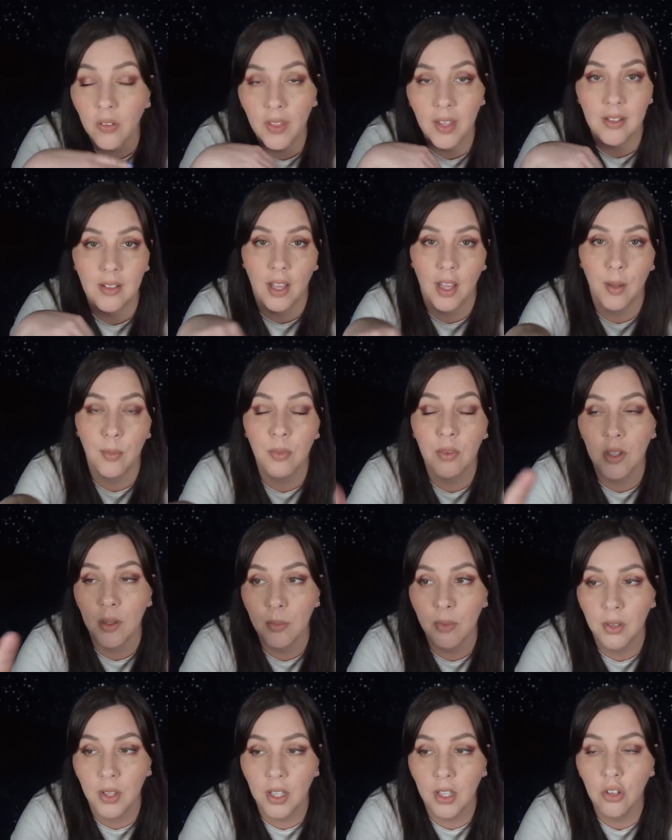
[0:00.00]
that time,
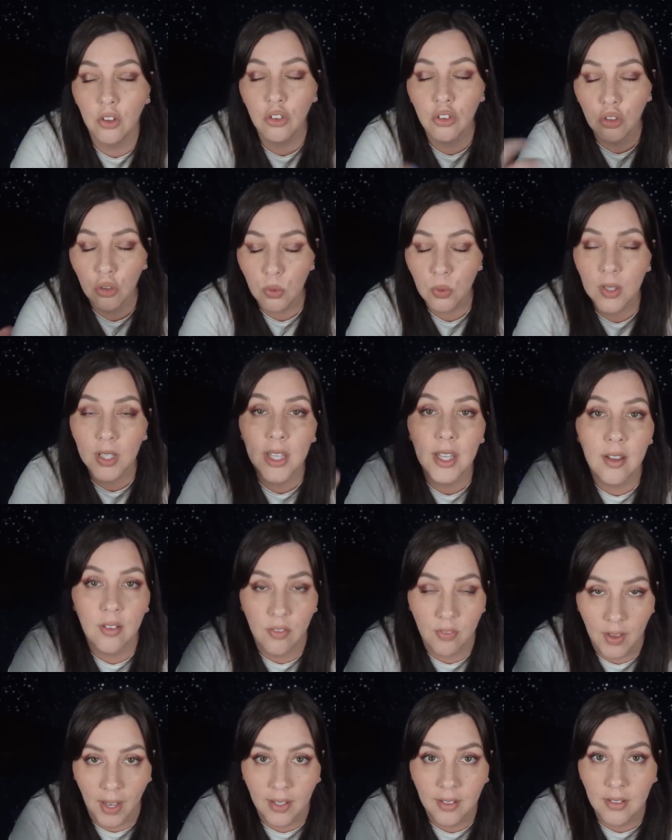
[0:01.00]
seems like truly
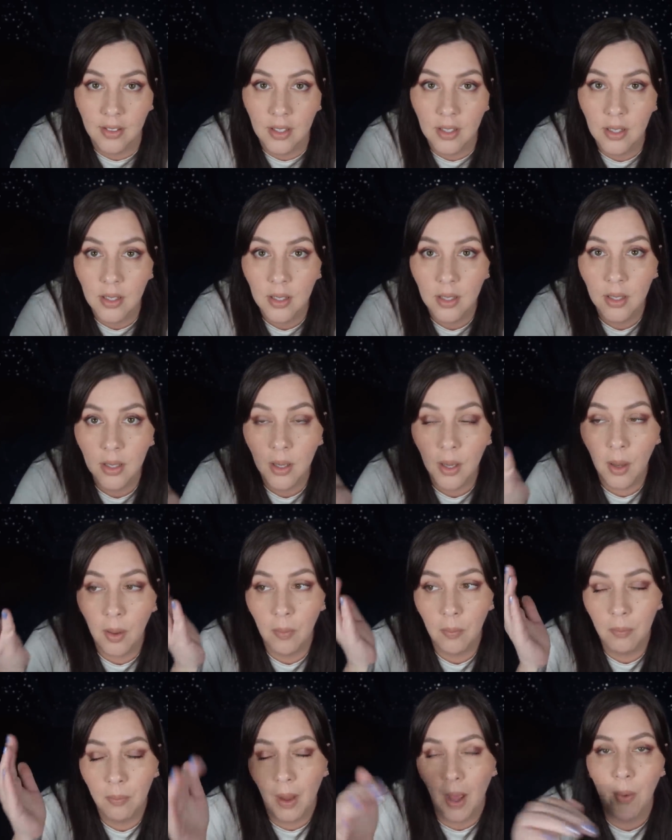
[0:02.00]
affected
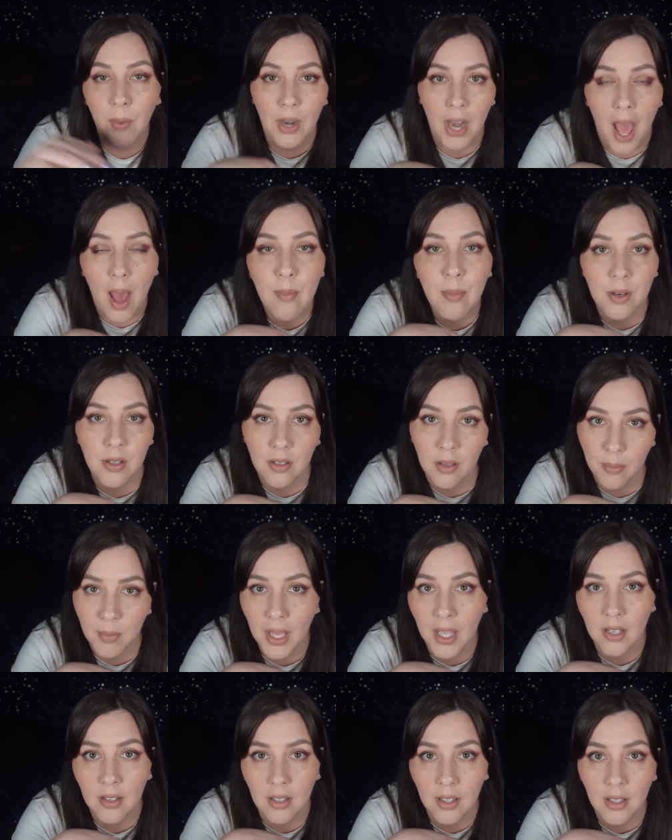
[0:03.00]
by what happened to
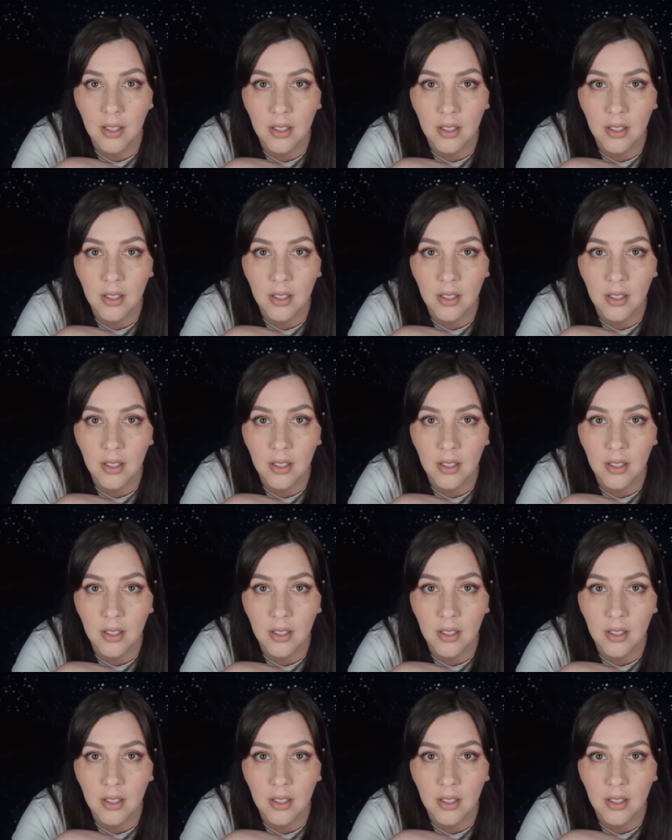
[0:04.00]
Mandy.